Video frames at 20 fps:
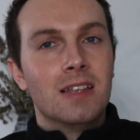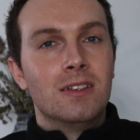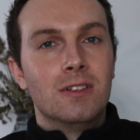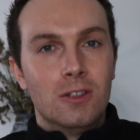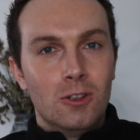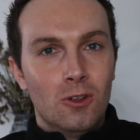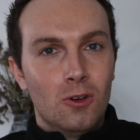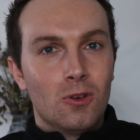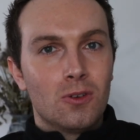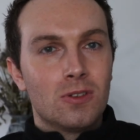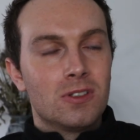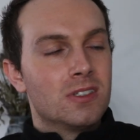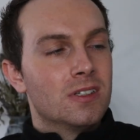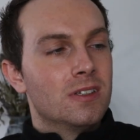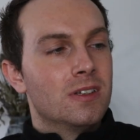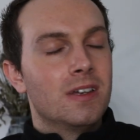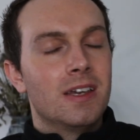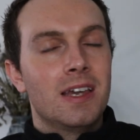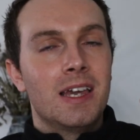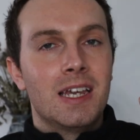it
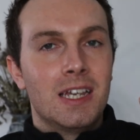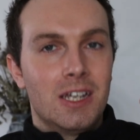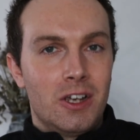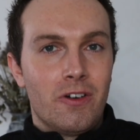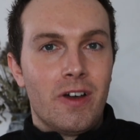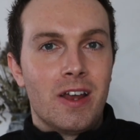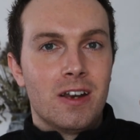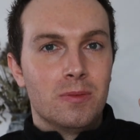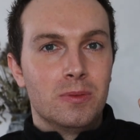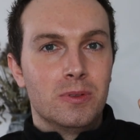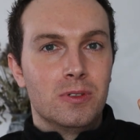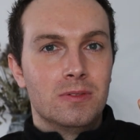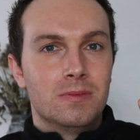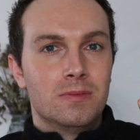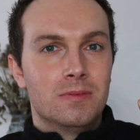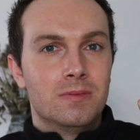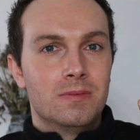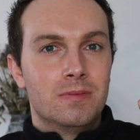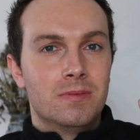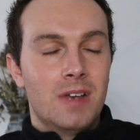looks
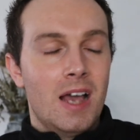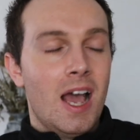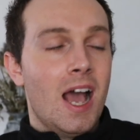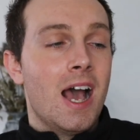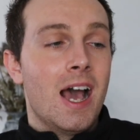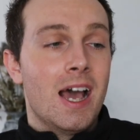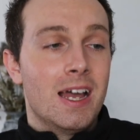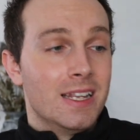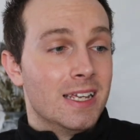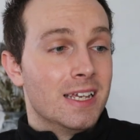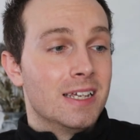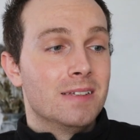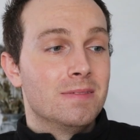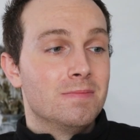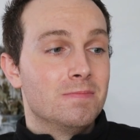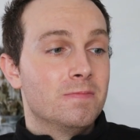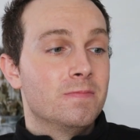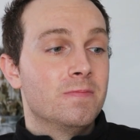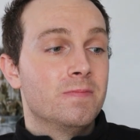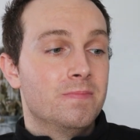incredible. And it
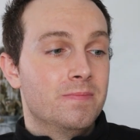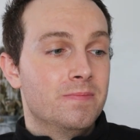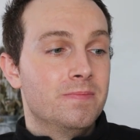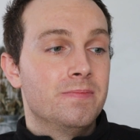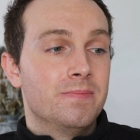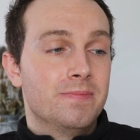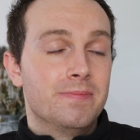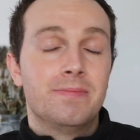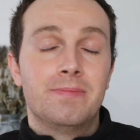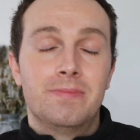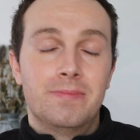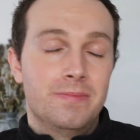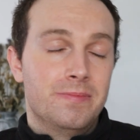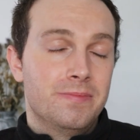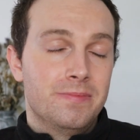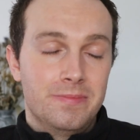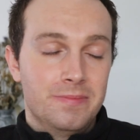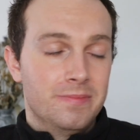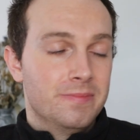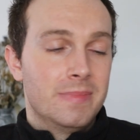
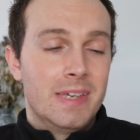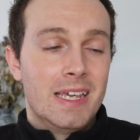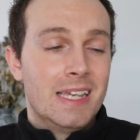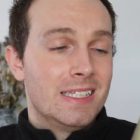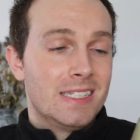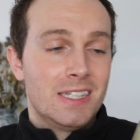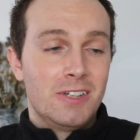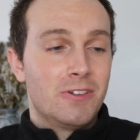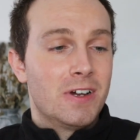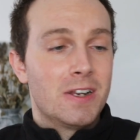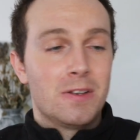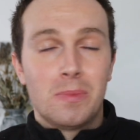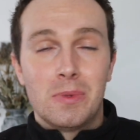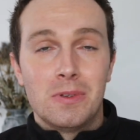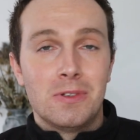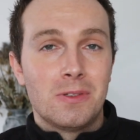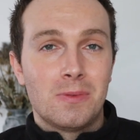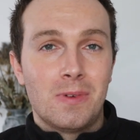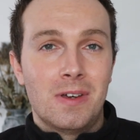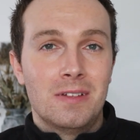is
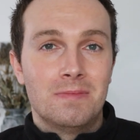incredible as